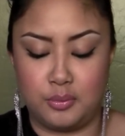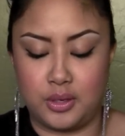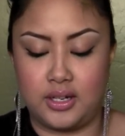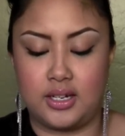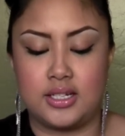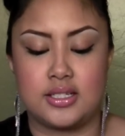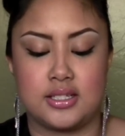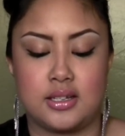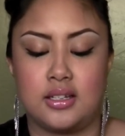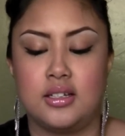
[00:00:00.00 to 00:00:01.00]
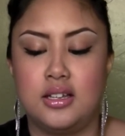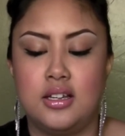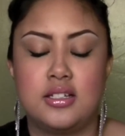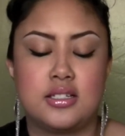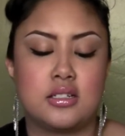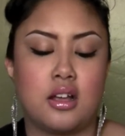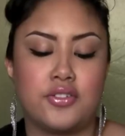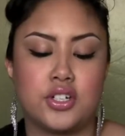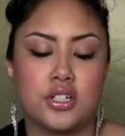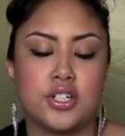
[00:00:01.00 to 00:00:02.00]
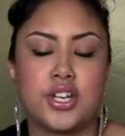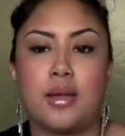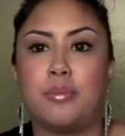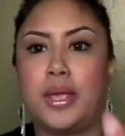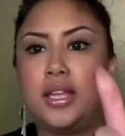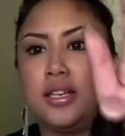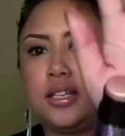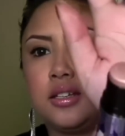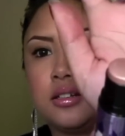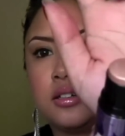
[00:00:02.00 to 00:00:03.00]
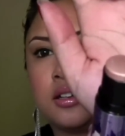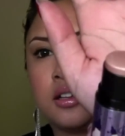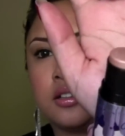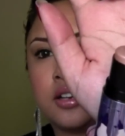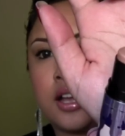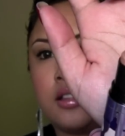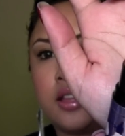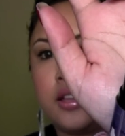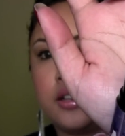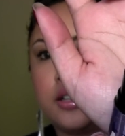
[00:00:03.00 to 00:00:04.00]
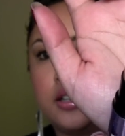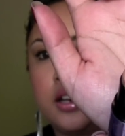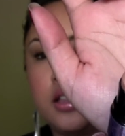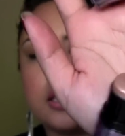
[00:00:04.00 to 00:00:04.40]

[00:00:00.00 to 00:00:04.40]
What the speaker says: What it is a softer champagne-y colored highlighter.